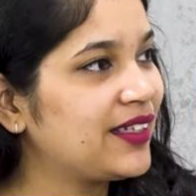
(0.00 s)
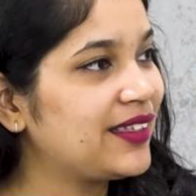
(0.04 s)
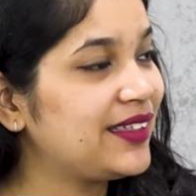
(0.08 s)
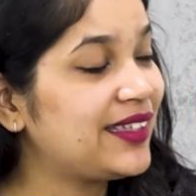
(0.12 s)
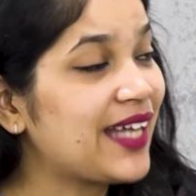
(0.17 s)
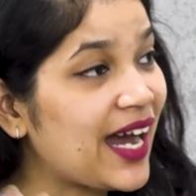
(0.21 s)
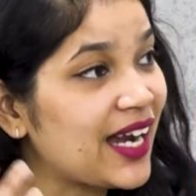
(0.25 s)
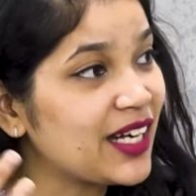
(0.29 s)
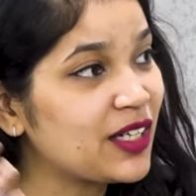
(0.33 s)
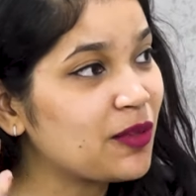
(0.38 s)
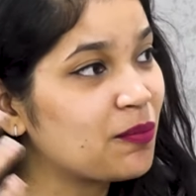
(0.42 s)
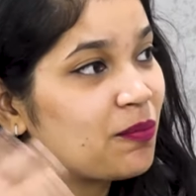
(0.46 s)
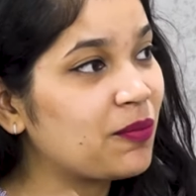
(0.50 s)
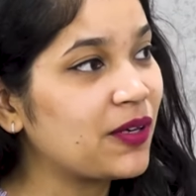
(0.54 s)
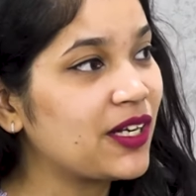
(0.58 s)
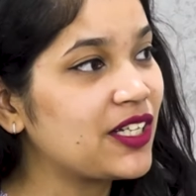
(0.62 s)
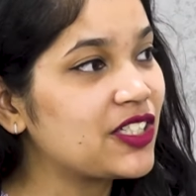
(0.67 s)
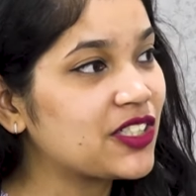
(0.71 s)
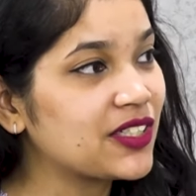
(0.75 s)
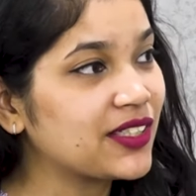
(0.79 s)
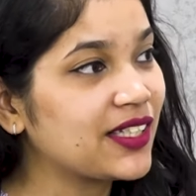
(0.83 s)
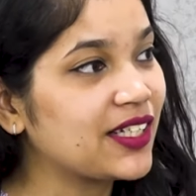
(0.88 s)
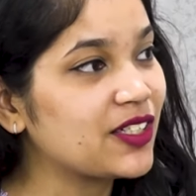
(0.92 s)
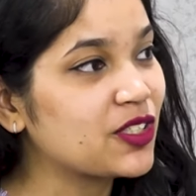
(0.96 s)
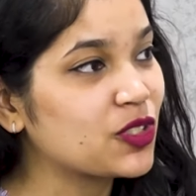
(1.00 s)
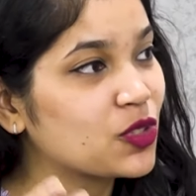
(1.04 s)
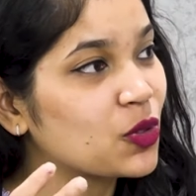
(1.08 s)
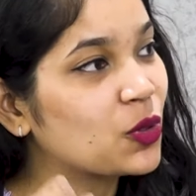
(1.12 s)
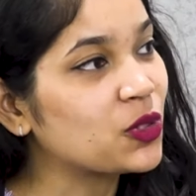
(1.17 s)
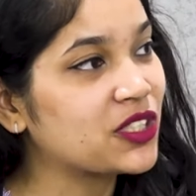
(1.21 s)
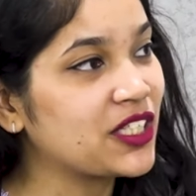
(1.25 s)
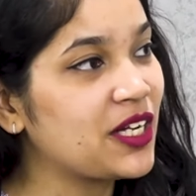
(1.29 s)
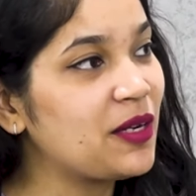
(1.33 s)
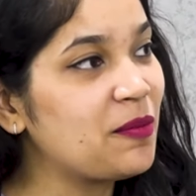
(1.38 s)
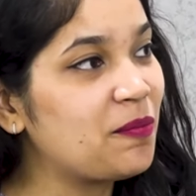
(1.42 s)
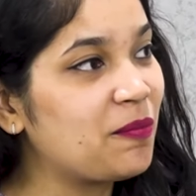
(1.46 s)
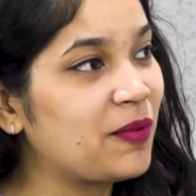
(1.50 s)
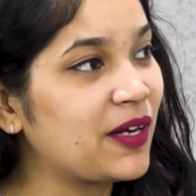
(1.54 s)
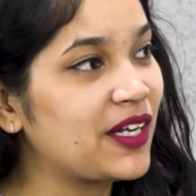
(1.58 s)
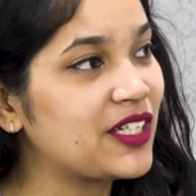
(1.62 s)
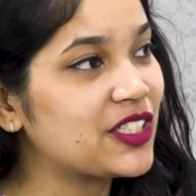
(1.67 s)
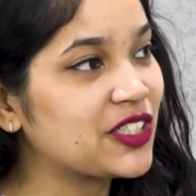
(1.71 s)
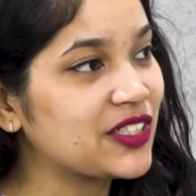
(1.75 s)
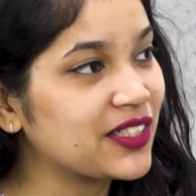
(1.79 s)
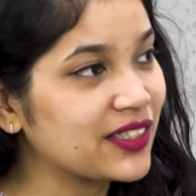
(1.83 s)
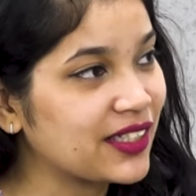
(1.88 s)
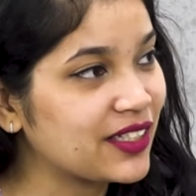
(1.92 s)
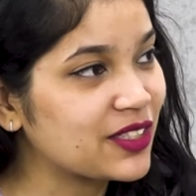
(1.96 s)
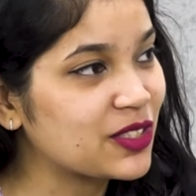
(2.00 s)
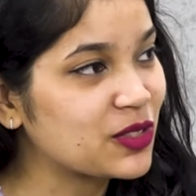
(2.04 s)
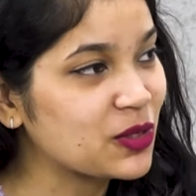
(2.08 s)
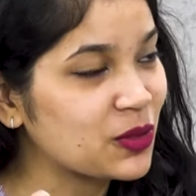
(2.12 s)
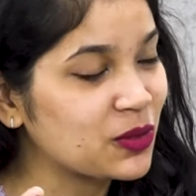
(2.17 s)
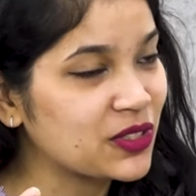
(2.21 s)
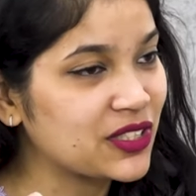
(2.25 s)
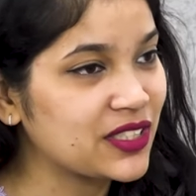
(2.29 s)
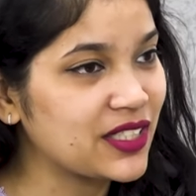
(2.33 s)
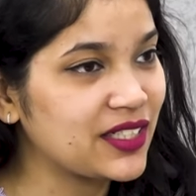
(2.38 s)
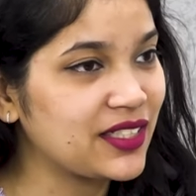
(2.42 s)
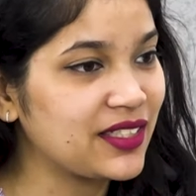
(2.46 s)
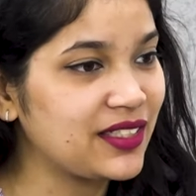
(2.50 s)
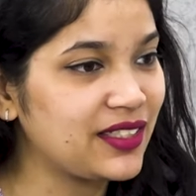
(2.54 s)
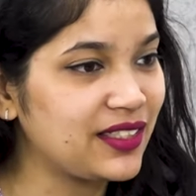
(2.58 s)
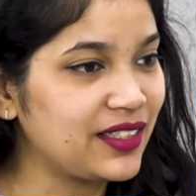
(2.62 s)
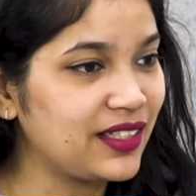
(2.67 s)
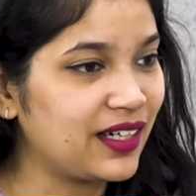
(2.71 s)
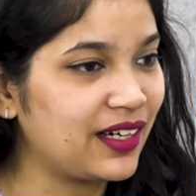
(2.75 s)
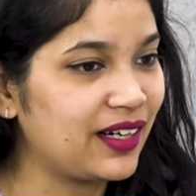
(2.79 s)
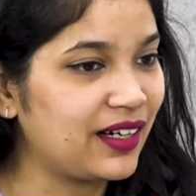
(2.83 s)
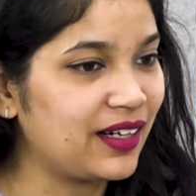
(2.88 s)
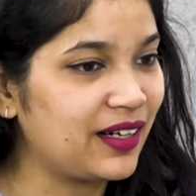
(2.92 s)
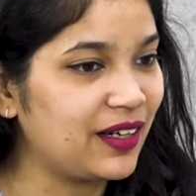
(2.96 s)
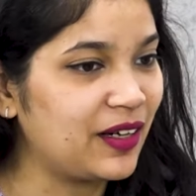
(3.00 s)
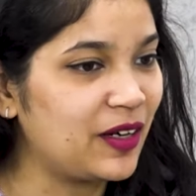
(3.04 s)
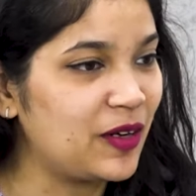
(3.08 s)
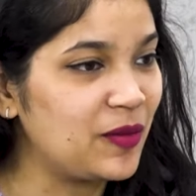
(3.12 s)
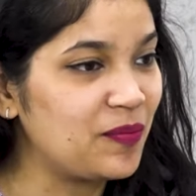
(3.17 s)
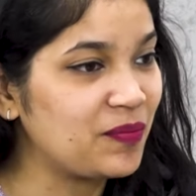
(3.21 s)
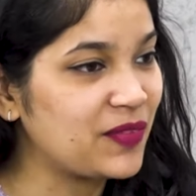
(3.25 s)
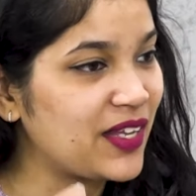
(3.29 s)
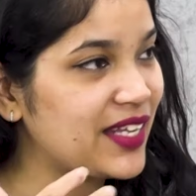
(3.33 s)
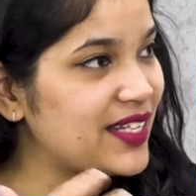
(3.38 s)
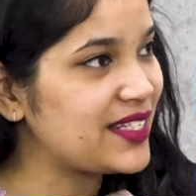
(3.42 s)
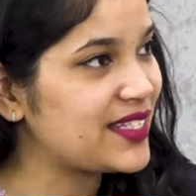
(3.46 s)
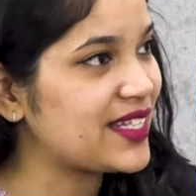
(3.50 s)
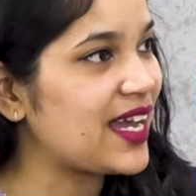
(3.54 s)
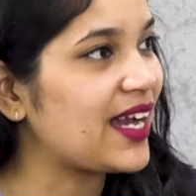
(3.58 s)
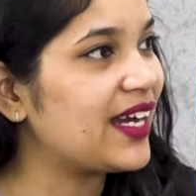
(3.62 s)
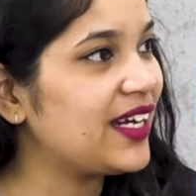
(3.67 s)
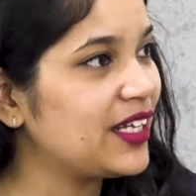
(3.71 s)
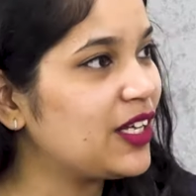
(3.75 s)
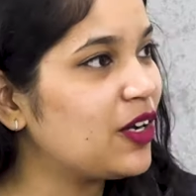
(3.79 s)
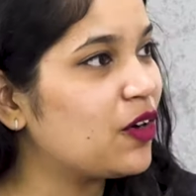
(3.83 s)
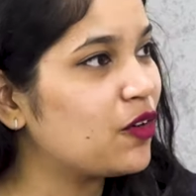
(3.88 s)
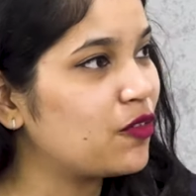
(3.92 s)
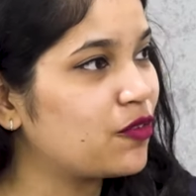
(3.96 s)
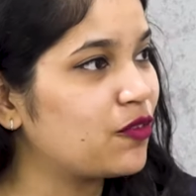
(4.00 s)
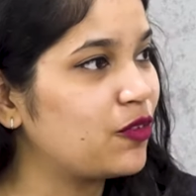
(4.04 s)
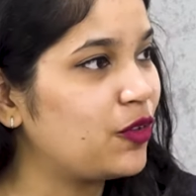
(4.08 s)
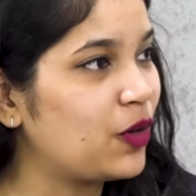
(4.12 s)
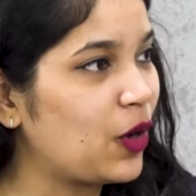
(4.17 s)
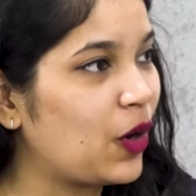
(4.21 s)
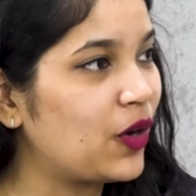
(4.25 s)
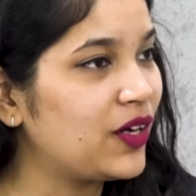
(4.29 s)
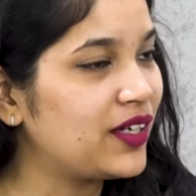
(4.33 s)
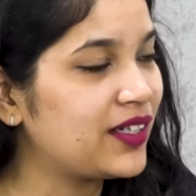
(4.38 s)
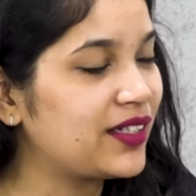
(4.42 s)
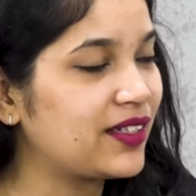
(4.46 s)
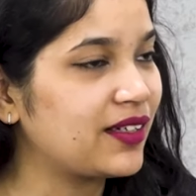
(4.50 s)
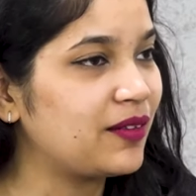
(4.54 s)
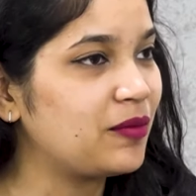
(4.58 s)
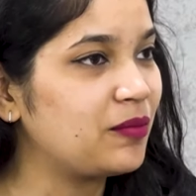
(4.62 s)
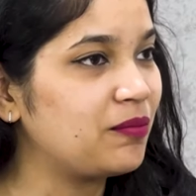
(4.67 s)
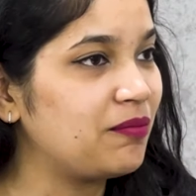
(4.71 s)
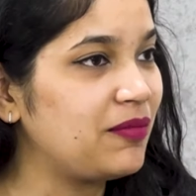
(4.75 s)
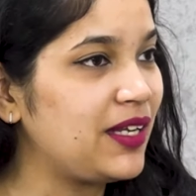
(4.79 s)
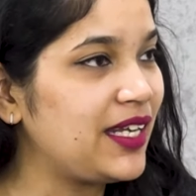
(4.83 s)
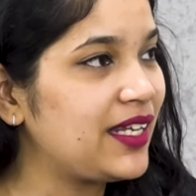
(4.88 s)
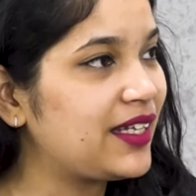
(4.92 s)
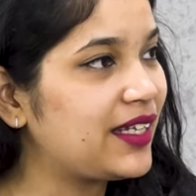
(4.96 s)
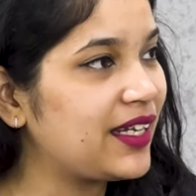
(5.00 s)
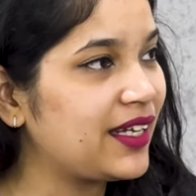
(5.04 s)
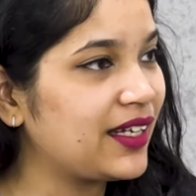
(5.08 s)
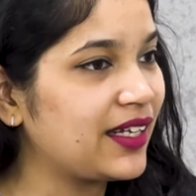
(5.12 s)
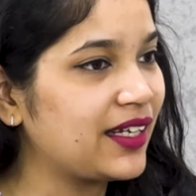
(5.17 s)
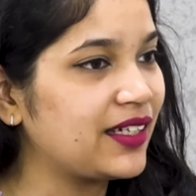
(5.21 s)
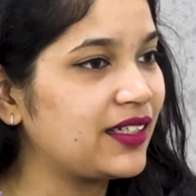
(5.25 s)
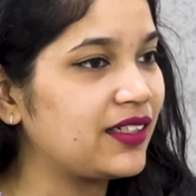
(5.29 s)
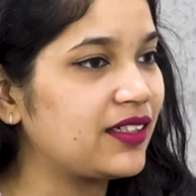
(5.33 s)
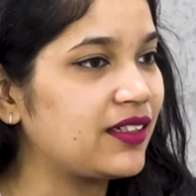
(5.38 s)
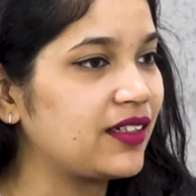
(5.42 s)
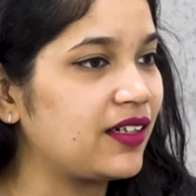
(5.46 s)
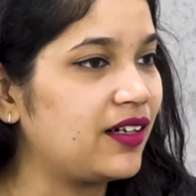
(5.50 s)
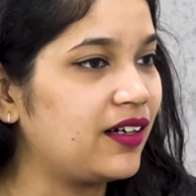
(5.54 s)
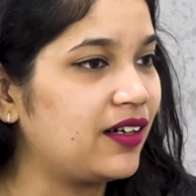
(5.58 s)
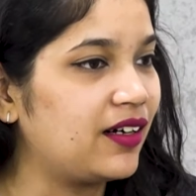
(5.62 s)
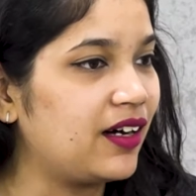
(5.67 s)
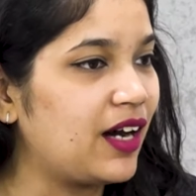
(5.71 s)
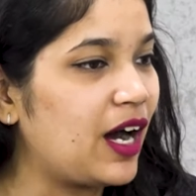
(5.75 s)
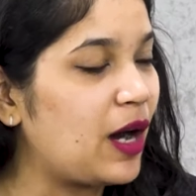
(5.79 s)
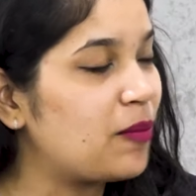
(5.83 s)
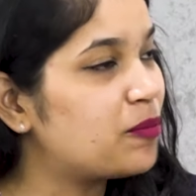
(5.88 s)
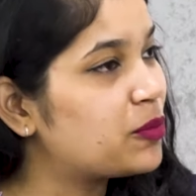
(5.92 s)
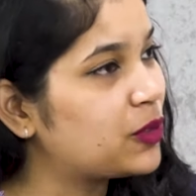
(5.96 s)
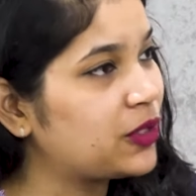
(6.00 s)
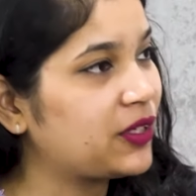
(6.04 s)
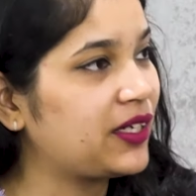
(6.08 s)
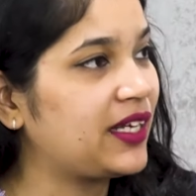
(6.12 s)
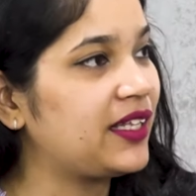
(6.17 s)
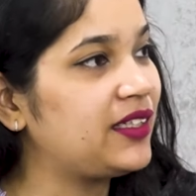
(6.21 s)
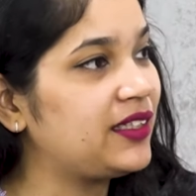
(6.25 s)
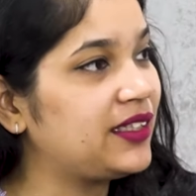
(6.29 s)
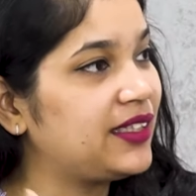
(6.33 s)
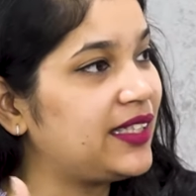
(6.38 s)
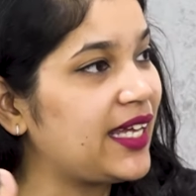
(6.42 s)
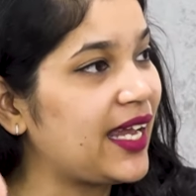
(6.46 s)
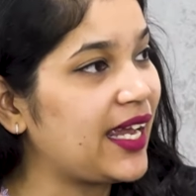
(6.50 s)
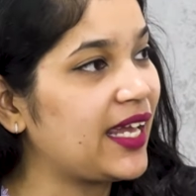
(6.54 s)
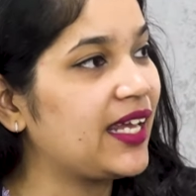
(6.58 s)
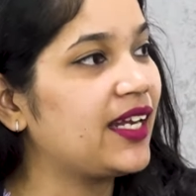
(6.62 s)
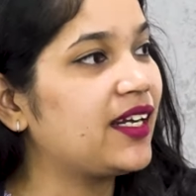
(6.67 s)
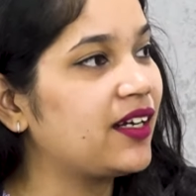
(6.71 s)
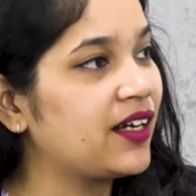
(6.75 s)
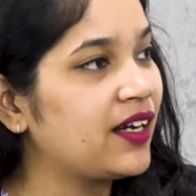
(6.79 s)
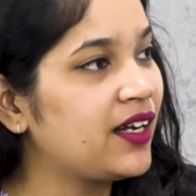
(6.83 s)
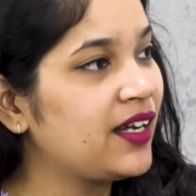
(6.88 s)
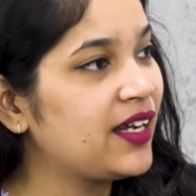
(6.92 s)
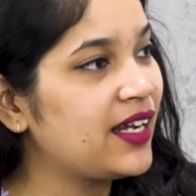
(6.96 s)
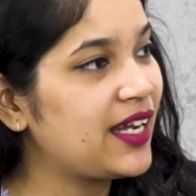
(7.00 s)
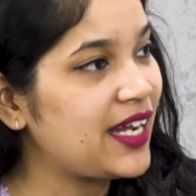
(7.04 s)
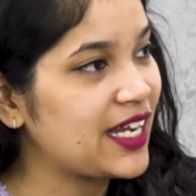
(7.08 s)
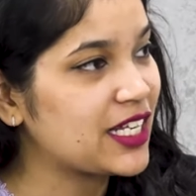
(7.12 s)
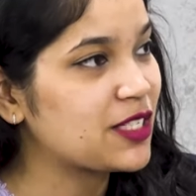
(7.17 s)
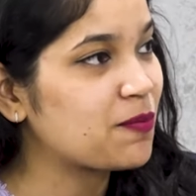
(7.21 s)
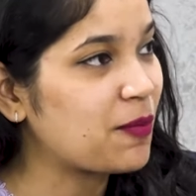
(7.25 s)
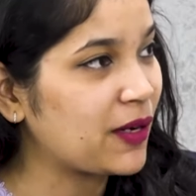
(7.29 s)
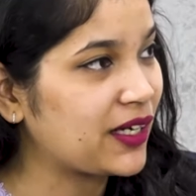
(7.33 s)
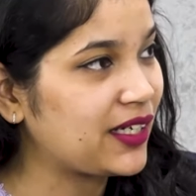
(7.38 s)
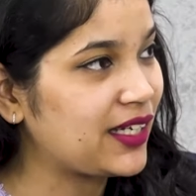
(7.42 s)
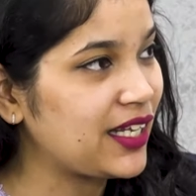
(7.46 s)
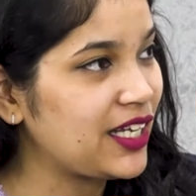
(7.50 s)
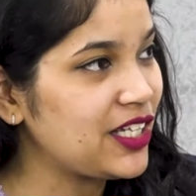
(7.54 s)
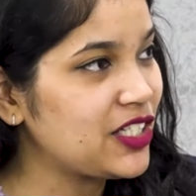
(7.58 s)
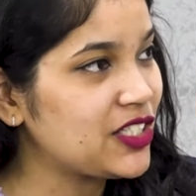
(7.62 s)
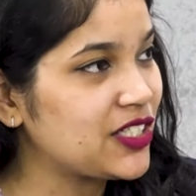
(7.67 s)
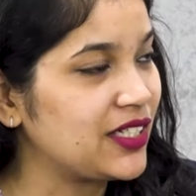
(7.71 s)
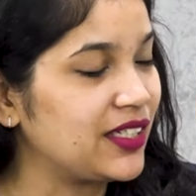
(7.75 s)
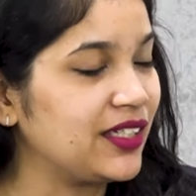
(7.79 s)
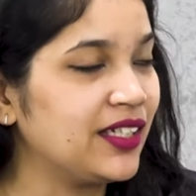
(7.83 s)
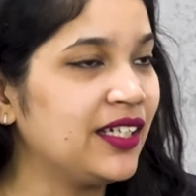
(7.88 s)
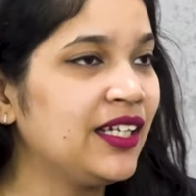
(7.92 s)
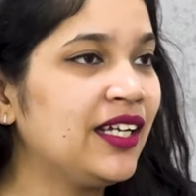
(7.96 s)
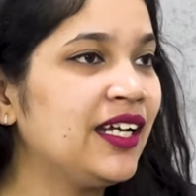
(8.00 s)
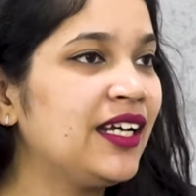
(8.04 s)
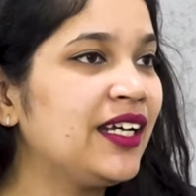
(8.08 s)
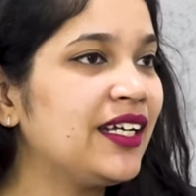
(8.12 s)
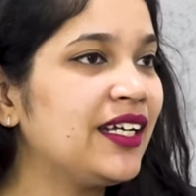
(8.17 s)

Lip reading: That pressure, that social pressure, that social anxiety of not making it up till their expectation,